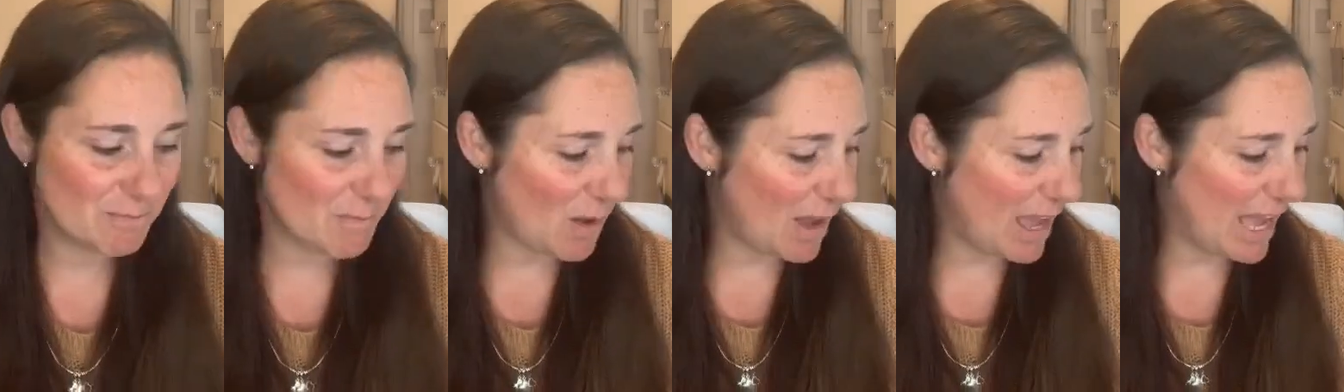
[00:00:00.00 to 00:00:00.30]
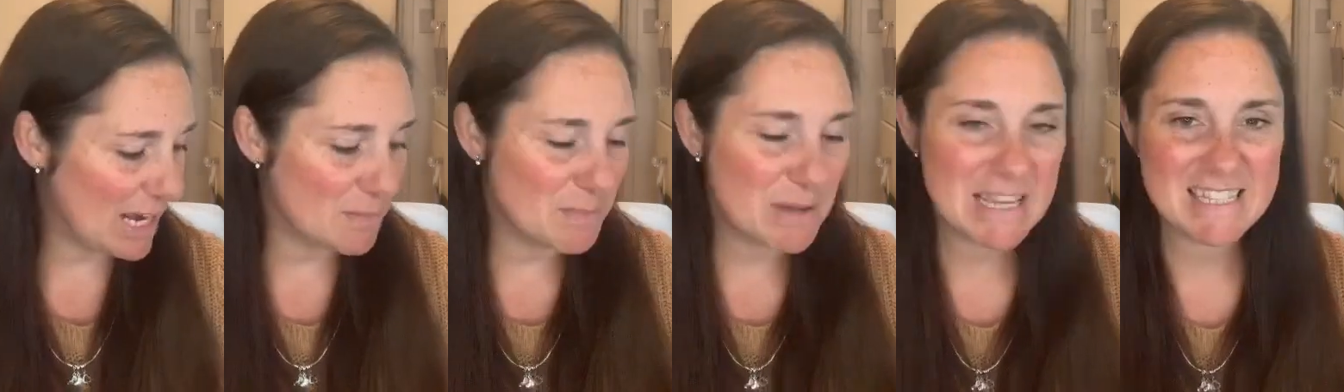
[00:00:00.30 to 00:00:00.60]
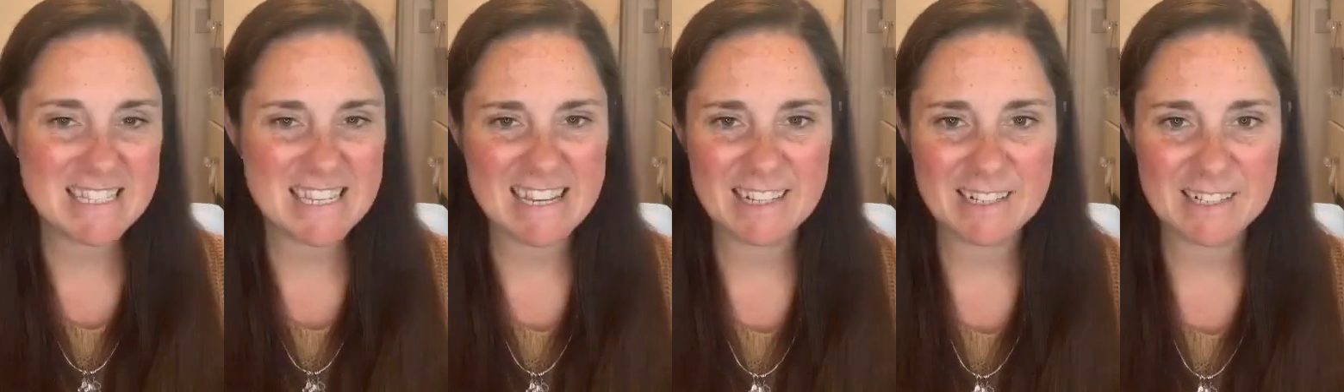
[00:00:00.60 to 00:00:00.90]
had a
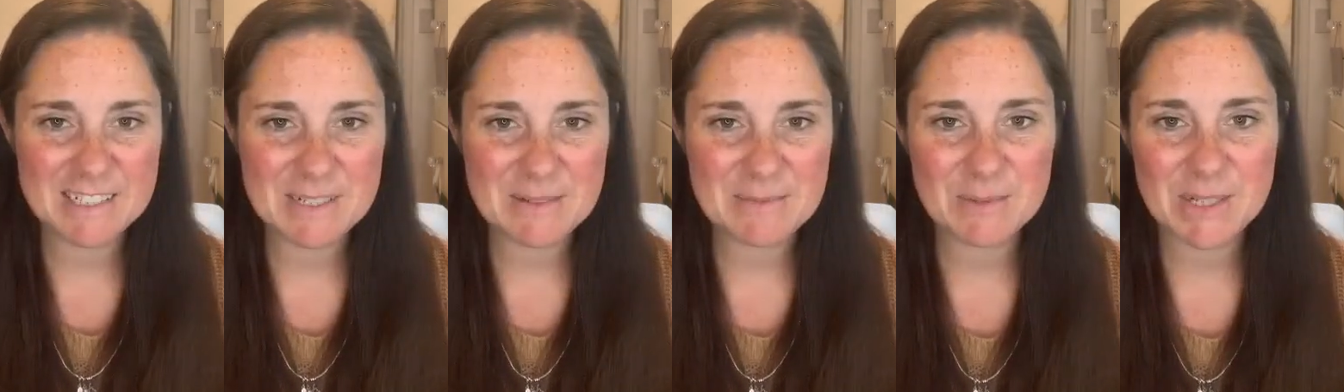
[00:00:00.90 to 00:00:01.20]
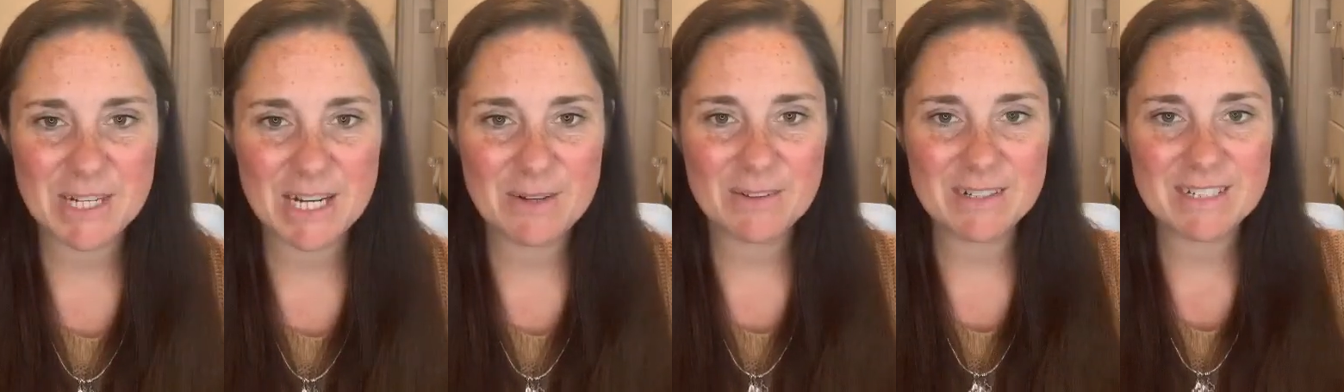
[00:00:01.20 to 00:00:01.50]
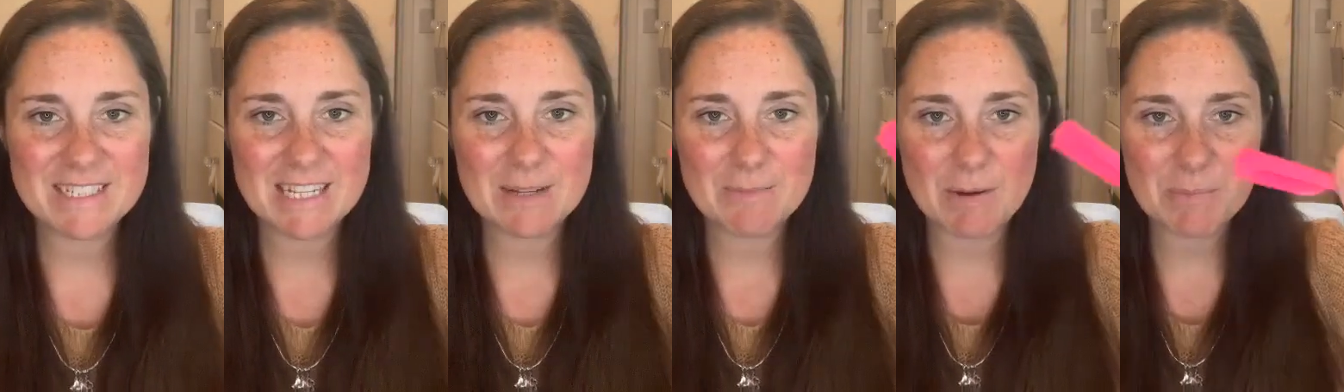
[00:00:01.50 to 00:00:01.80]
meeting and I didn't want anyone
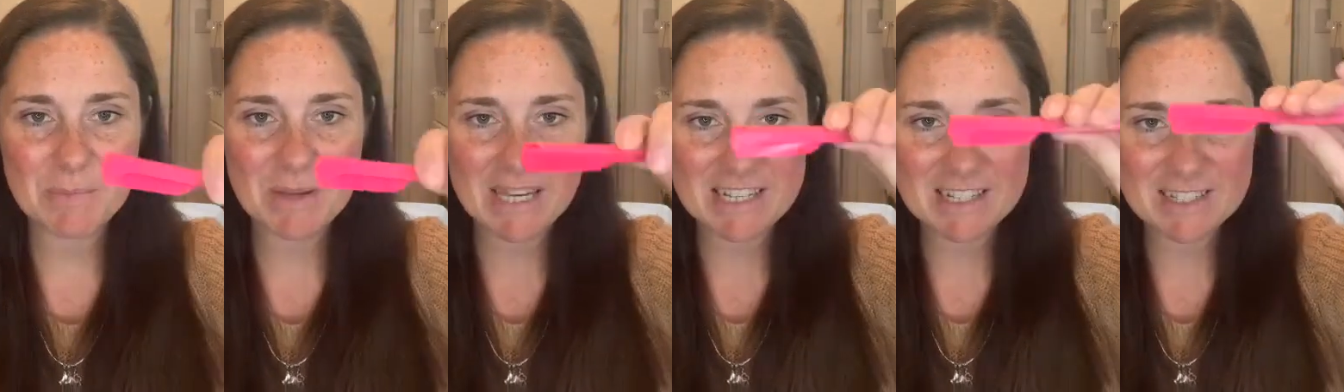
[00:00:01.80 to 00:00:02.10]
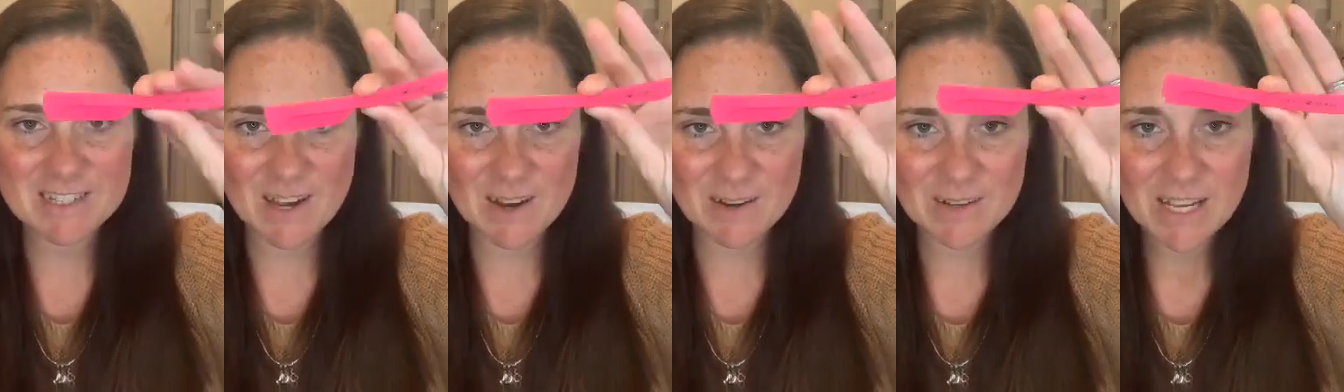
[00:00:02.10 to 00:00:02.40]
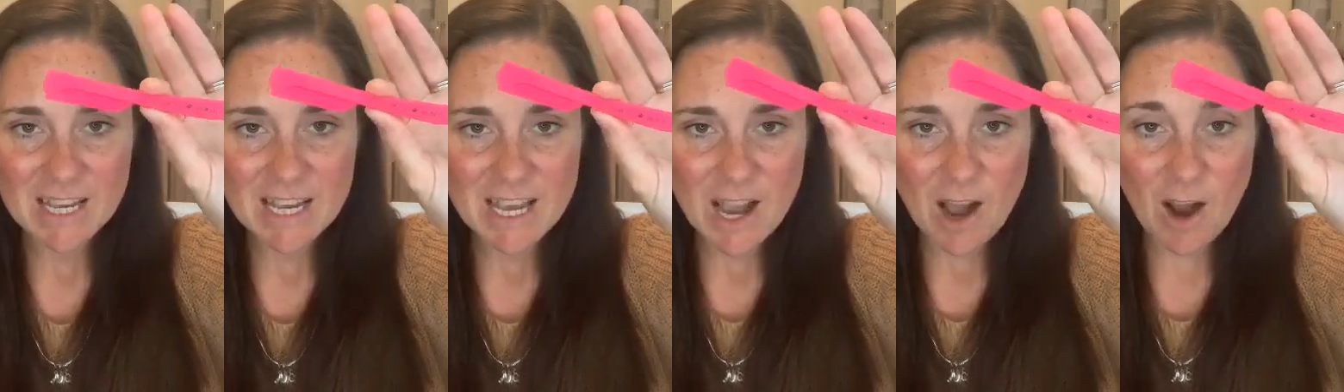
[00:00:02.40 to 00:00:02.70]
to see my beard, so
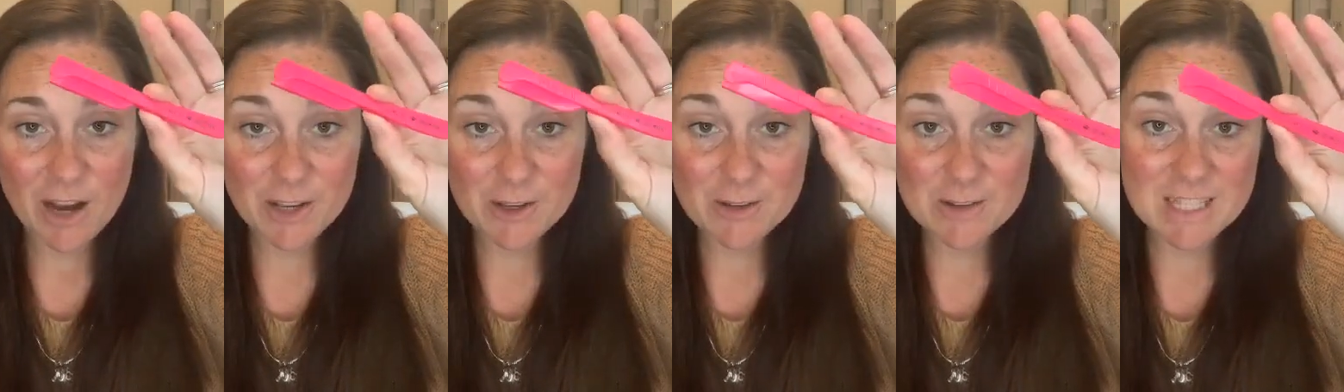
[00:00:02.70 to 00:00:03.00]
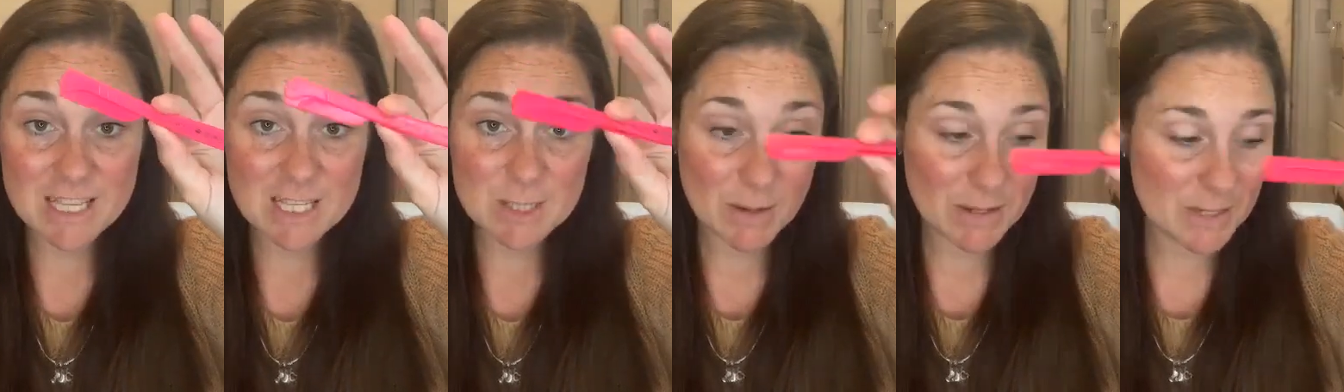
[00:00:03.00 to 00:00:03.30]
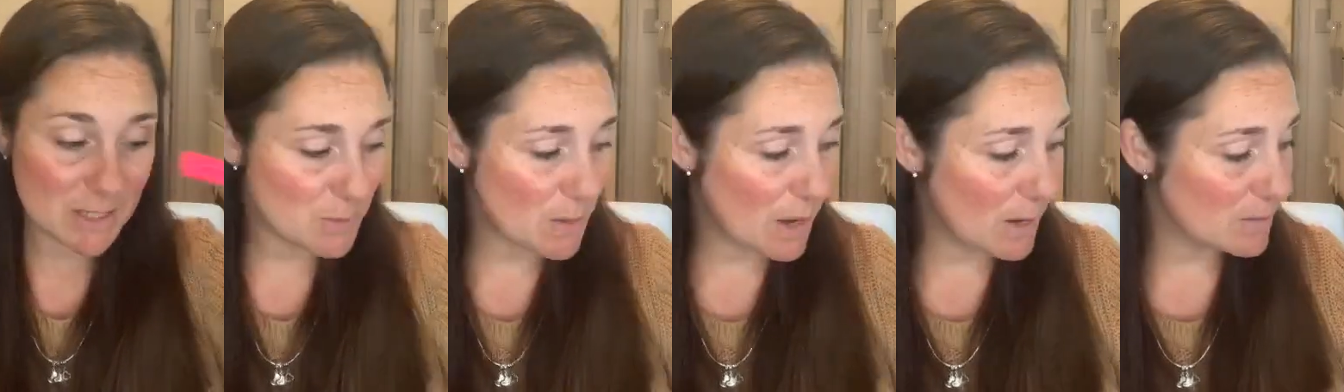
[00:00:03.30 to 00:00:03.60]
I used this one
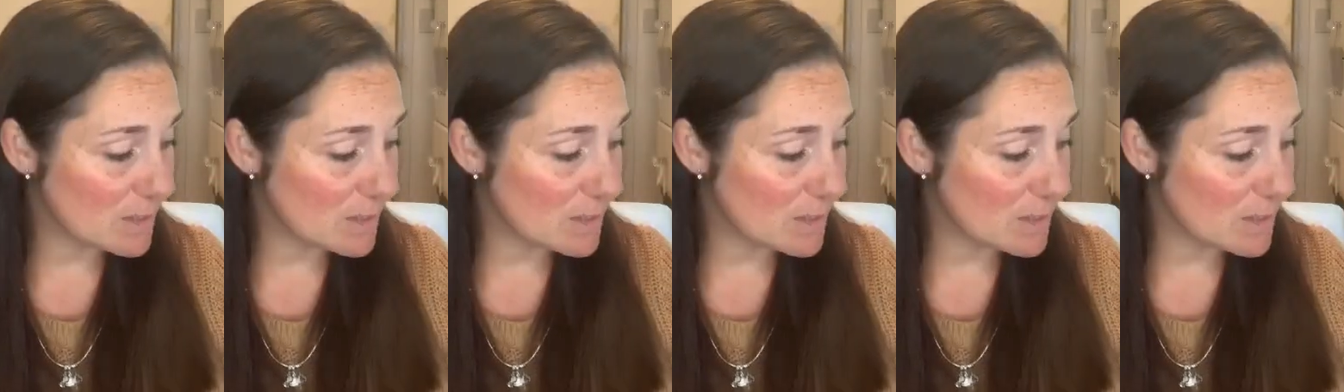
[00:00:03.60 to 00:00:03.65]
as well.